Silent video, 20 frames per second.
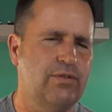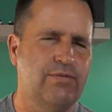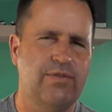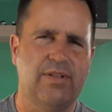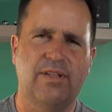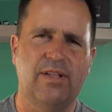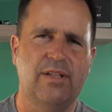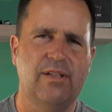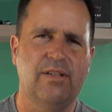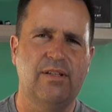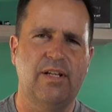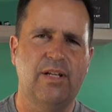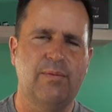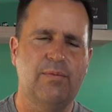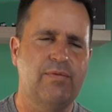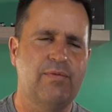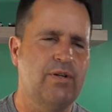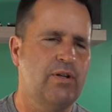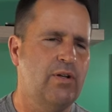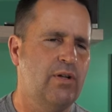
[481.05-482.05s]
I forget the other name
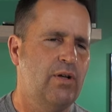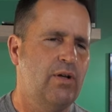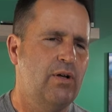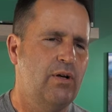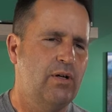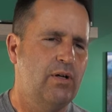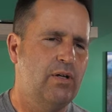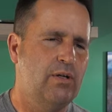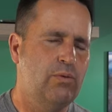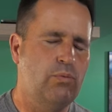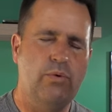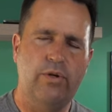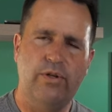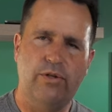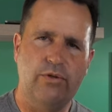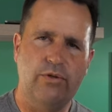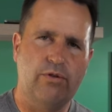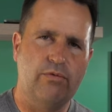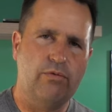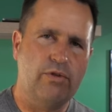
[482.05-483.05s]
of it, where
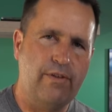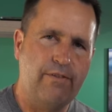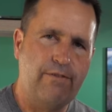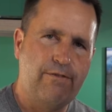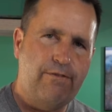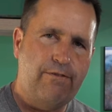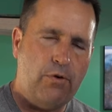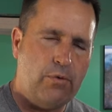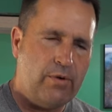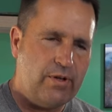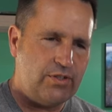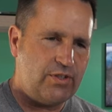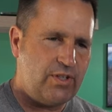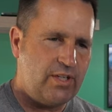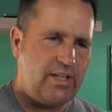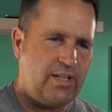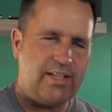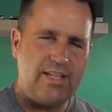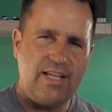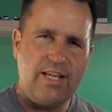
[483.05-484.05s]
you can really focus
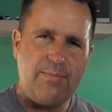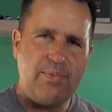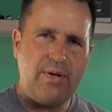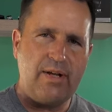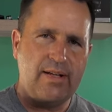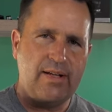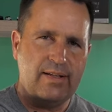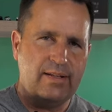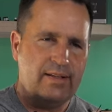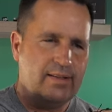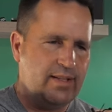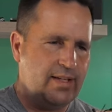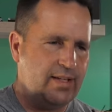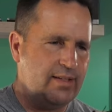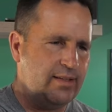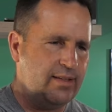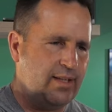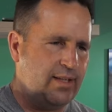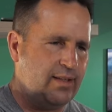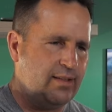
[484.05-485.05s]
in and keep it
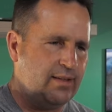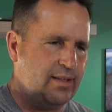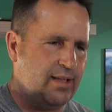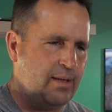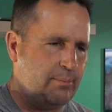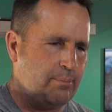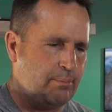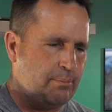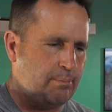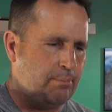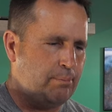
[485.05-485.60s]
that